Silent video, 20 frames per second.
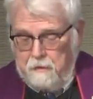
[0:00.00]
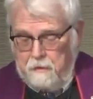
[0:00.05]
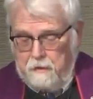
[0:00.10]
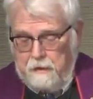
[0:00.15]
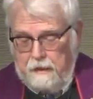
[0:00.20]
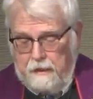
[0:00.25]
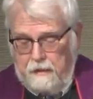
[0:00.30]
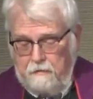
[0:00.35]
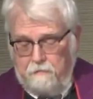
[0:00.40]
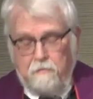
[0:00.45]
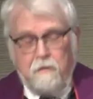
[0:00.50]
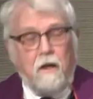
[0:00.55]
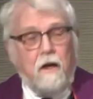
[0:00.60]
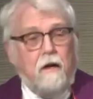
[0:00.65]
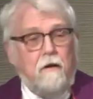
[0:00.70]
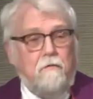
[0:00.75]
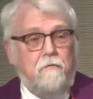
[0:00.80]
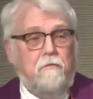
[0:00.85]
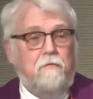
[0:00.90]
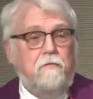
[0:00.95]
God of
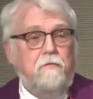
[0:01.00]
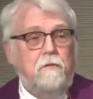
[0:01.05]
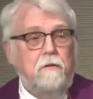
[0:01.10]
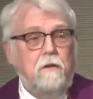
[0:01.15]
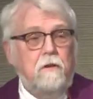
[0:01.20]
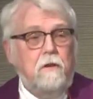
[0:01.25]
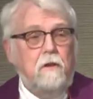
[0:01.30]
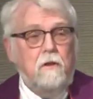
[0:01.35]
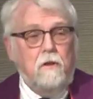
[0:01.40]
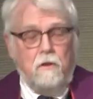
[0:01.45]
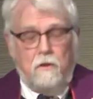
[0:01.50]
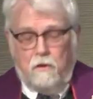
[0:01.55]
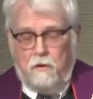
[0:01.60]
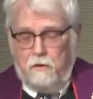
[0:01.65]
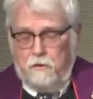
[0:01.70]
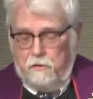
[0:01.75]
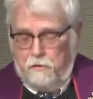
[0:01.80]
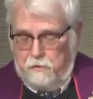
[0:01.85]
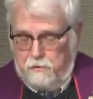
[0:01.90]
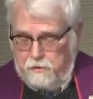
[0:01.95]
love,
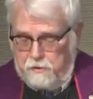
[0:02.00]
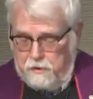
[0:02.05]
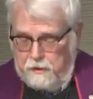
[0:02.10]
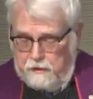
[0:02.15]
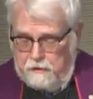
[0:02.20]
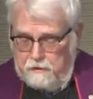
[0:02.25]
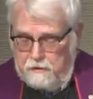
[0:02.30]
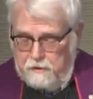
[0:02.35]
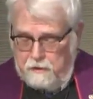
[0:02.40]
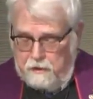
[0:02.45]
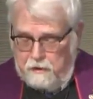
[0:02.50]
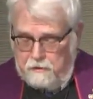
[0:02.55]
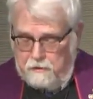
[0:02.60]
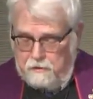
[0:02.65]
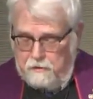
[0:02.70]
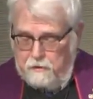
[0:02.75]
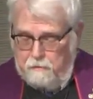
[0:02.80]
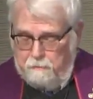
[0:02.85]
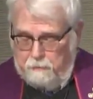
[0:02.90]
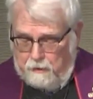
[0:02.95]
who sends
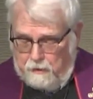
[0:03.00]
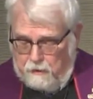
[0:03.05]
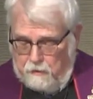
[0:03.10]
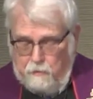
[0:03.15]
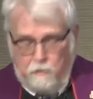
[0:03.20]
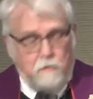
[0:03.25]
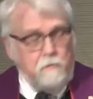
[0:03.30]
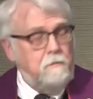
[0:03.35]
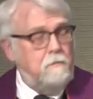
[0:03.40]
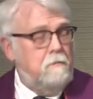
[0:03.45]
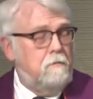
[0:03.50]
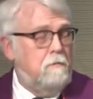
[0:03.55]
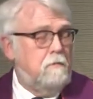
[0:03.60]
us the bow